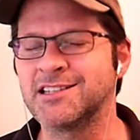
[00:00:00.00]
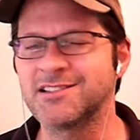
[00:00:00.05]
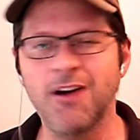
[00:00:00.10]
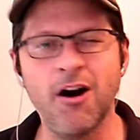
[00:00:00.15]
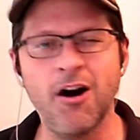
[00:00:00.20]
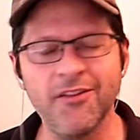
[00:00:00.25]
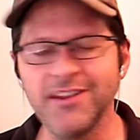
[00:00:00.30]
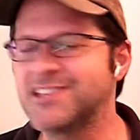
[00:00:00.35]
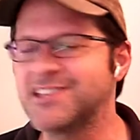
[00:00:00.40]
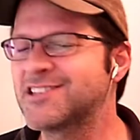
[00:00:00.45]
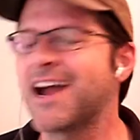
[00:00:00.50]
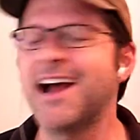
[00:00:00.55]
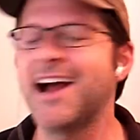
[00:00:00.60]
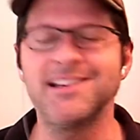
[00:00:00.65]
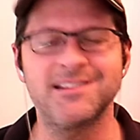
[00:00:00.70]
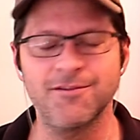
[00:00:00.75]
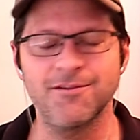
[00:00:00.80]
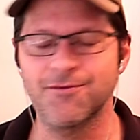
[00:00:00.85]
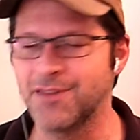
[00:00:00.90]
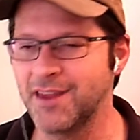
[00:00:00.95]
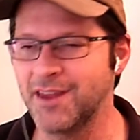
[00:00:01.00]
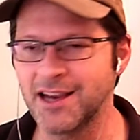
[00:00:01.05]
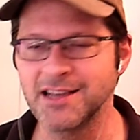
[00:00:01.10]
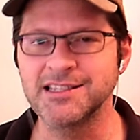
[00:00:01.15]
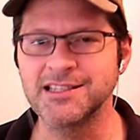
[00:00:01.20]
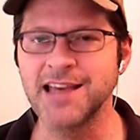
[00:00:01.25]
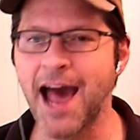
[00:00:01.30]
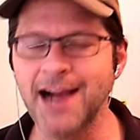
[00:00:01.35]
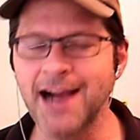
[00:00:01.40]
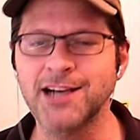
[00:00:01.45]
All these kinds of things
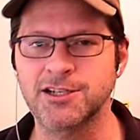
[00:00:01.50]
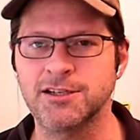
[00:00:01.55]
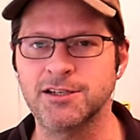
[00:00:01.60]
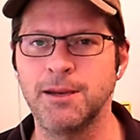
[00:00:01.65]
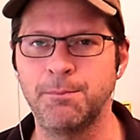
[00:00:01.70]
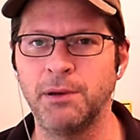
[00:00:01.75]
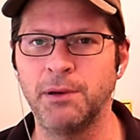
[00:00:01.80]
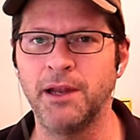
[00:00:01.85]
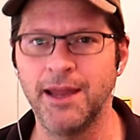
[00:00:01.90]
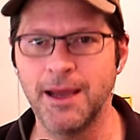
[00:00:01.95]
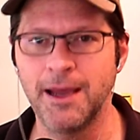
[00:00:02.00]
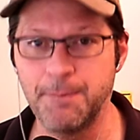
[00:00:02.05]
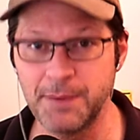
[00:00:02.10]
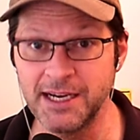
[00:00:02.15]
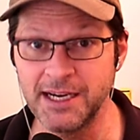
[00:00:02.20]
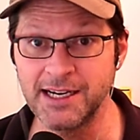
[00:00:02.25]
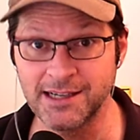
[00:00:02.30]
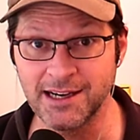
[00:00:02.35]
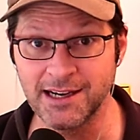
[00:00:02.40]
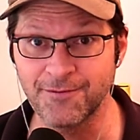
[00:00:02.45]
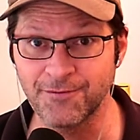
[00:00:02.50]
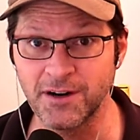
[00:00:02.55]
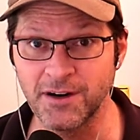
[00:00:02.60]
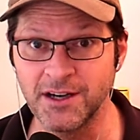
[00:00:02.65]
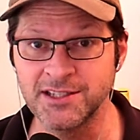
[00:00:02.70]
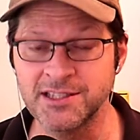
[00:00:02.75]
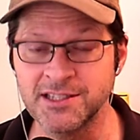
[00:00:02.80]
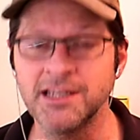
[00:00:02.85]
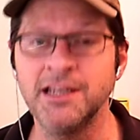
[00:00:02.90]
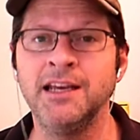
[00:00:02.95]
actually play a big
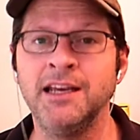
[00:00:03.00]
difference